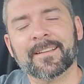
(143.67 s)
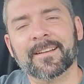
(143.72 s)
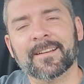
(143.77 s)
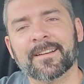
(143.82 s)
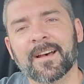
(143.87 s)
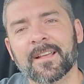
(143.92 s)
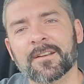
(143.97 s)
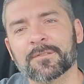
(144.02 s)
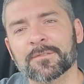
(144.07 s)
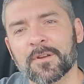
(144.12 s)

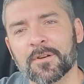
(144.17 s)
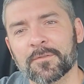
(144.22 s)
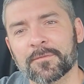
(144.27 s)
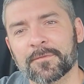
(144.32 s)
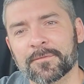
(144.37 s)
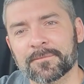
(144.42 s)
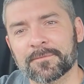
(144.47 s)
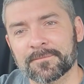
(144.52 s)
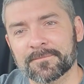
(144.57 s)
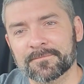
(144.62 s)
I don't know
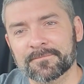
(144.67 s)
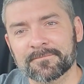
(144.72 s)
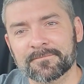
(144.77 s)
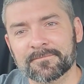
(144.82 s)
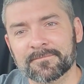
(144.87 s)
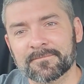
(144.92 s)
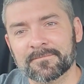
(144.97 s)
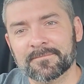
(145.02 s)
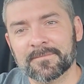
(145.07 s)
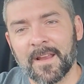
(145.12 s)
if
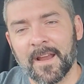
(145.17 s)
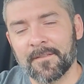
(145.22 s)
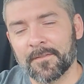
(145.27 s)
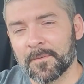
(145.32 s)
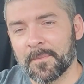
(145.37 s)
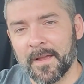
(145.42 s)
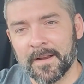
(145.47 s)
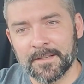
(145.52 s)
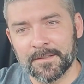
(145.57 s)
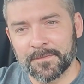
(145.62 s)

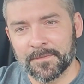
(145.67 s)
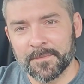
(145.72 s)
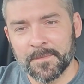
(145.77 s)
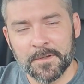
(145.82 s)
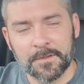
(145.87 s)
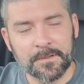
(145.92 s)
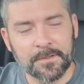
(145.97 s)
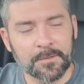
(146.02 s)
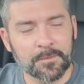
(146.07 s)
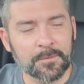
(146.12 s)
everybody's
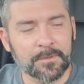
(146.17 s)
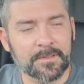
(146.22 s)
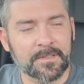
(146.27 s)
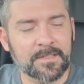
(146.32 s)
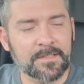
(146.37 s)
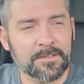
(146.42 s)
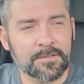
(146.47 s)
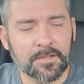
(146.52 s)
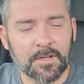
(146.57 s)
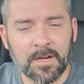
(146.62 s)
familiar with
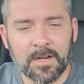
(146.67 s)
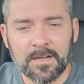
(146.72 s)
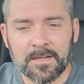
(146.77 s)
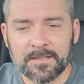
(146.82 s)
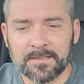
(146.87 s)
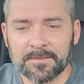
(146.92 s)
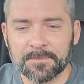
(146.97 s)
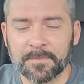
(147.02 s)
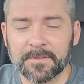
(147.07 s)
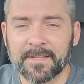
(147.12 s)
these
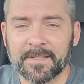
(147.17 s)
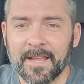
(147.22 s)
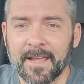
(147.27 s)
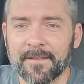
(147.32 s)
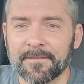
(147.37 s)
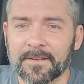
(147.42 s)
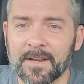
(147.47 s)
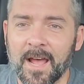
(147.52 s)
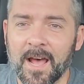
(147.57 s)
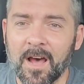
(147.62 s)
trucks, but they
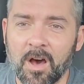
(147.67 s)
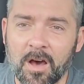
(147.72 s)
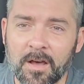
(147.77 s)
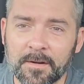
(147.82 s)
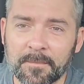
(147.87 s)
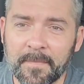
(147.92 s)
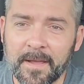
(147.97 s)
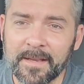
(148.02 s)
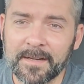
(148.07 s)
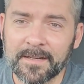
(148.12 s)
have an
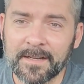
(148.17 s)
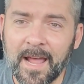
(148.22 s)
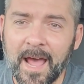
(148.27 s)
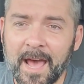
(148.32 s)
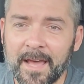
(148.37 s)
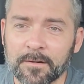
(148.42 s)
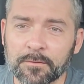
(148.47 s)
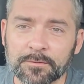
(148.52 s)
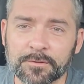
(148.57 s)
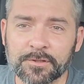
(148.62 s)
automatic
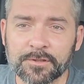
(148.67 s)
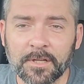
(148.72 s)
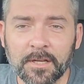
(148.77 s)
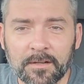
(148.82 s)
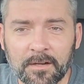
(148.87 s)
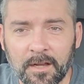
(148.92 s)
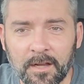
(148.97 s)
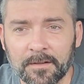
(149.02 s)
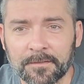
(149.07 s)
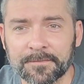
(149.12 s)
idle
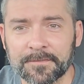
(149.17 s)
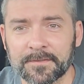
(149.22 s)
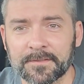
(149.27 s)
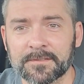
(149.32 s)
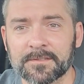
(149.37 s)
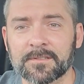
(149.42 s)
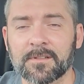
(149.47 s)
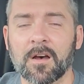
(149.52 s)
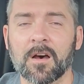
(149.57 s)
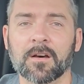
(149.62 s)
shut-off
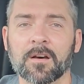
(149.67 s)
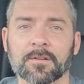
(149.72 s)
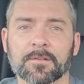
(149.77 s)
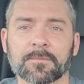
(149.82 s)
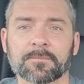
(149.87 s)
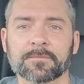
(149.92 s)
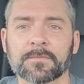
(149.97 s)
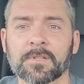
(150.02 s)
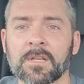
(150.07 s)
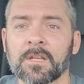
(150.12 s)
on
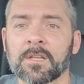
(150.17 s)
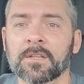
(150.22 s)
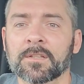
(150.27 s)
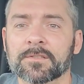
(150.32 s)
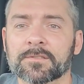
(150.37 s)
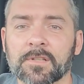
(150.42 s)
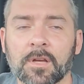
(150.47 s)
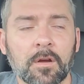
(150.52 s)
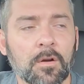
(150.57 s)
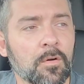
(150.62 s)
them.
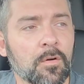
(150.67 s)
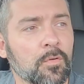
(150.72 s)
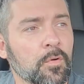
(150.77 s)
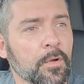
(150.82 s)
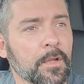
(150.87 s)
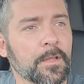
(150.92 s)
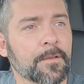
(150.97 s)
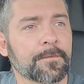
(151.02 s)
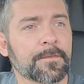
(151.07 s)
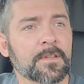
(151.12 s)
So
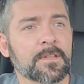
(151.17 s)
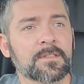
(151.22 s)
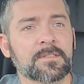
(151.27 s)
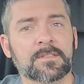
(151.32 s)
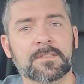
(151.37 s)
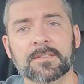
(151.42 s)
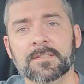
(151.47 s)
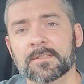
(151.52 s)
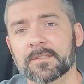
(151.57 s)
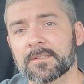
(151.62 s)
if
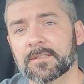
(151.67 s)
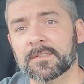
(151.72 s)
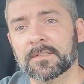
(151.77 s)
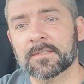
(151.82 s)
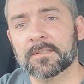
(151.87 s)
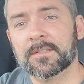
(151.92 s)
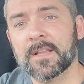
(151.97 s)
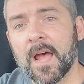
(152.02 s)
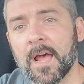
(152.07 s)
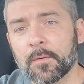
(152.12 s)
it's
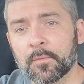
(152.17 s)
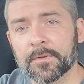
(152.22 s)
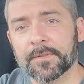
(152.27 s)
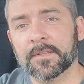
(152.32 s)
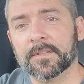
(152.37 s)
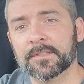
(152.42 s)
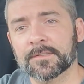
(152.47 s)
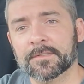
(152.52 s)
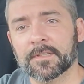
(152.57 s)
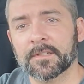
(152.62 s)
not
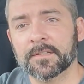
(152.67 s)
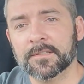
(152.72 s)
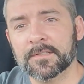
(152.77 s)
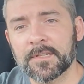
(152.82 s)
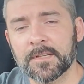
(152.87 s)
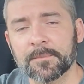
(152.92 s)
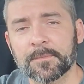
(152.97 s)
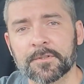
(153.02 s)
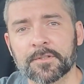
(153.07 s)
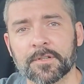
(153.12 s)
within a certain
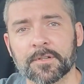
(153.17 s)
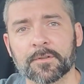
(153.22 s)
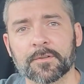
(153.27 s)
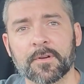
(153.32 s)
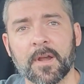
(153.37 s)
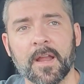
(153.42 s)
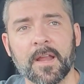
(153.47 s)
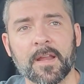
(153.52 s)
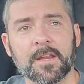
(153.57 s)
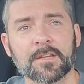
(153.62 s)
temperature
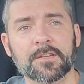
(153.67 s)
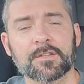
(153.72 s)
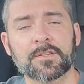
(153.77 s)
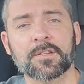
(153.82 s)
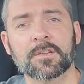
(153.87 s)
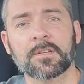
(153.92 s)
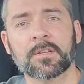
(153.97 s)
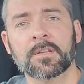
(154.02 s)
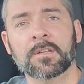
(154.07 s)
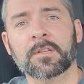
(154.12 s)

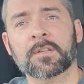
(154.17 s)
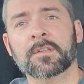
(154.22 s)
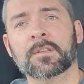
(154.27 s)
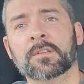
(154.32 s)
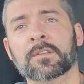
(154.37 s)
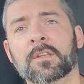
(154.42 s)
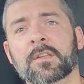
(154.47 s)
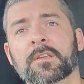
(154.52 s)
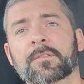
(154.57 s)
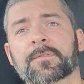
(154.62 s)
range,
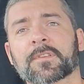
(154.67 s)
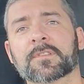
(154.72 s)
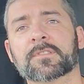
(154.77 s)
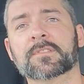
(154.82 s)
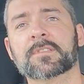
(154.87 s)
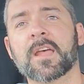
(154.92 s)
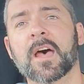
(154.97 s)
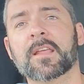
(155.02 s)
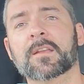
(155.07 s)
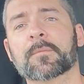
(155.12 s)
if
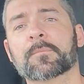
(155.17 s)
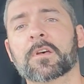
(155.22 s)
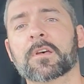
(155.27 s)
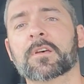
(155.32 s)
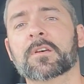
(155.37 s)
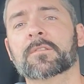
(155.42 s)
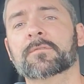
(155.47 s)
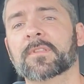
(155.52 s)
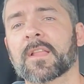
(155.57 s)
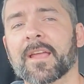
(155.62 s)
it's not
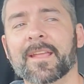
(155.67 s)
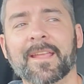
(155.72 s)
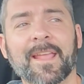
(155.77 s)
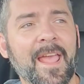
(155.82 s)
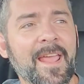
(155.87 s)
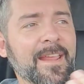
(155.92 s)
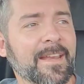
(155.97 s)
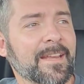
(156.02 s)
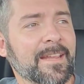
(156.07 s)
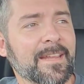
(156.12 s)
above like
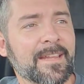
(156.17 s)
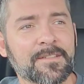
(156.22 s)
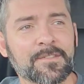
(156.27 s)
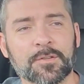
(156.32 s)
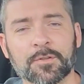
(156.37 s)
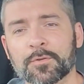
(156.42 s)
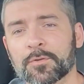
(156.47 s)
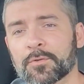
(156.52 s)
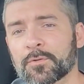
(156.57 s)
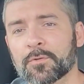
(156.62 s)

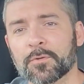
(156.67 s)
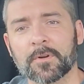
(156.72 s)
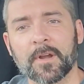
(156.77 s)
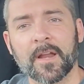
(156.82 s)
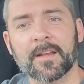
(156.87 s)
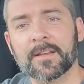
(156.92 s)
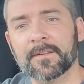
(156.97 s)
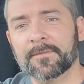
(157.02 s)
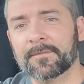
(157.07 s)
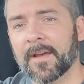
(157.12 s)
82 or
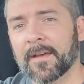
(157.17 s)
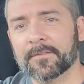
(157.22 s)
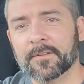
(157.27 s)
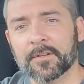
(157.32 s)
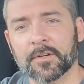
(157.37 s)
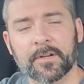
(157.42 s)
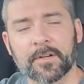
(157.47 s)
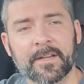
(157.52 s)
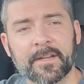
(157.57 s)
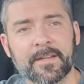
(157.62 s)
85
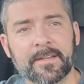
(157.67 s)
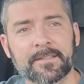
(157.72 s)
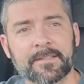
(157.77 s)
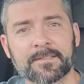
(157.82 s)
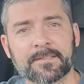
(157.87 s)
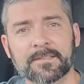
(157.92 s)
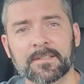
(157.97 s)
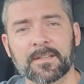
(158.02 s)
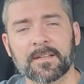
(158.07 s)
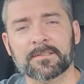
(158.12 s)

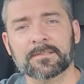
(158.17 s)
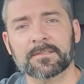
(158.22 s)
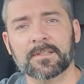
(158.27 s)
degrees,